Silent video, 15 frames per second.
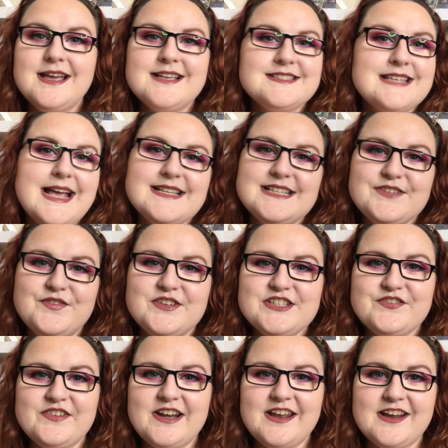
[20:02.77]
So that's it for
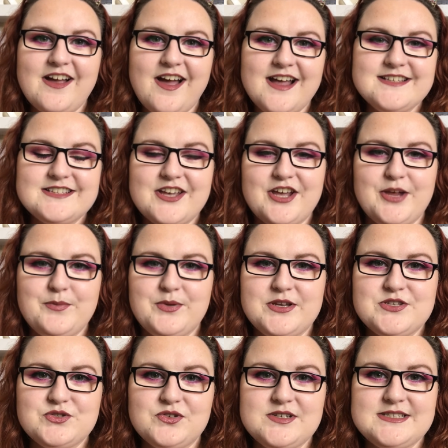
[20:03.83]
this video, guys. I hope you
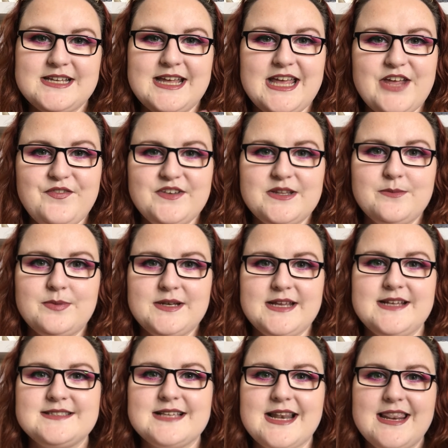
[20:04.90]
enjoyed it. If you didn't,
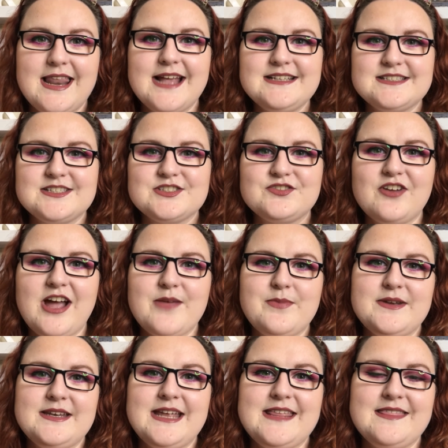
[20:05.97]
please like, subscribe
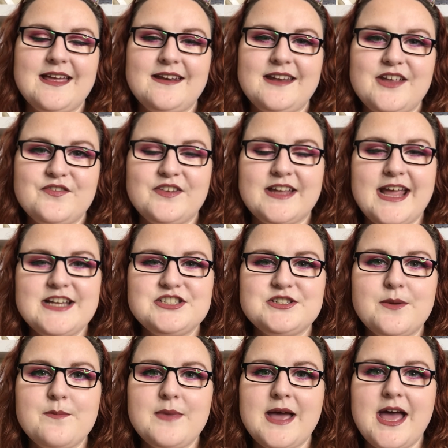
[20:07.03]
and hit that
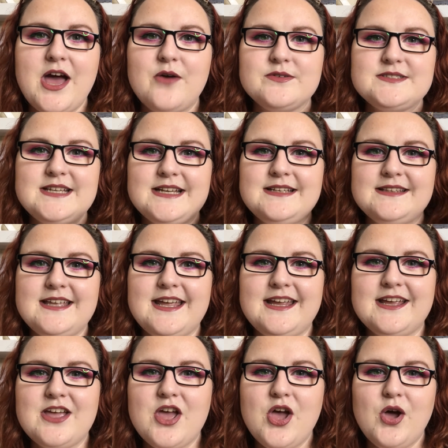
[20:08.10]
notification bell, ding
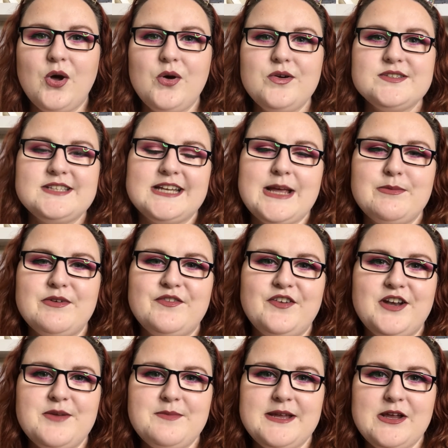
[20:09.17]
ding. Also come and
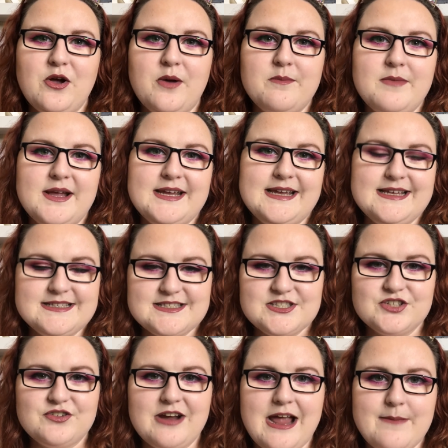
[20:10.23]
follow me on my
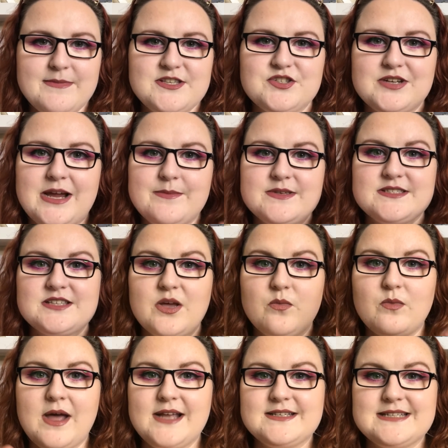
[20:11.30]
Instagram. Instagram is
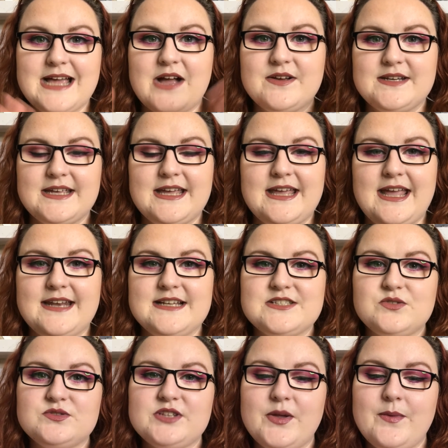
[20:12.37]
somewhere down here, and it's
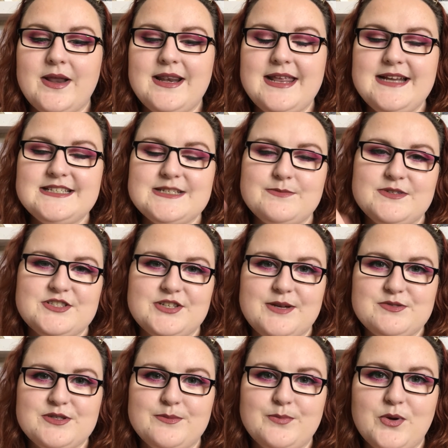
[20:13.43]
also linked in my
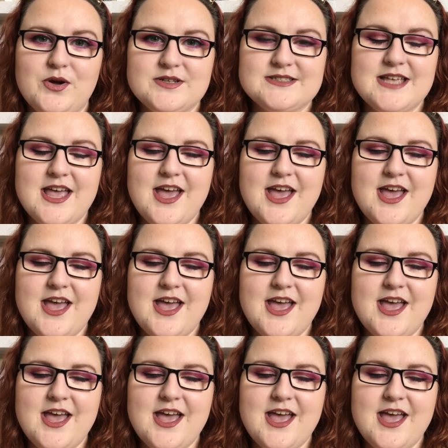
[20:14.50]
description box